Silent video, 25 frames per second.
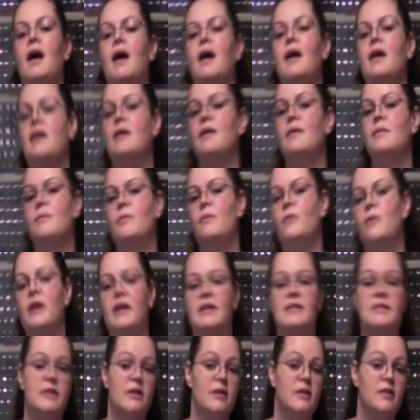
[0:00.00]
Um, when
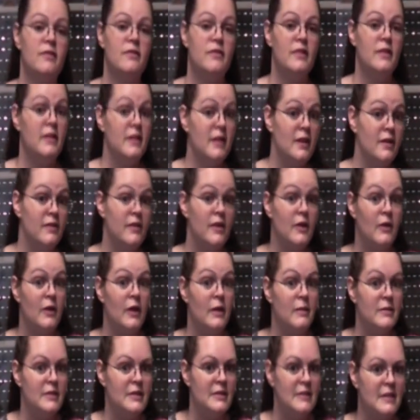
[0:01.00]
I started the Philadelphia
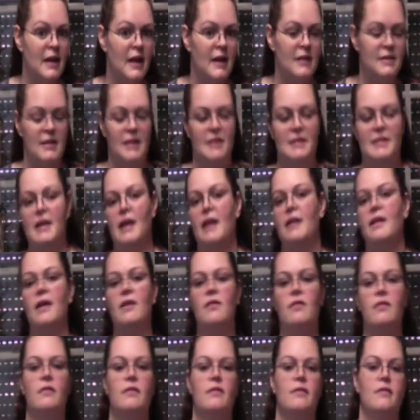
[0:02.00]
cream cheese contest, I had a lot
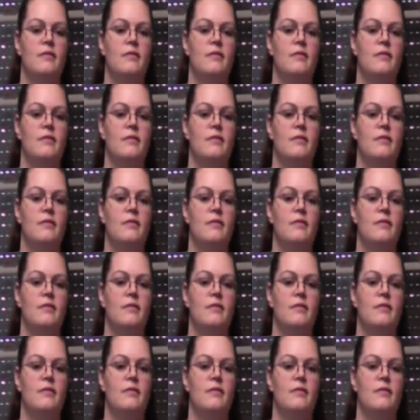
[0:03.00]
of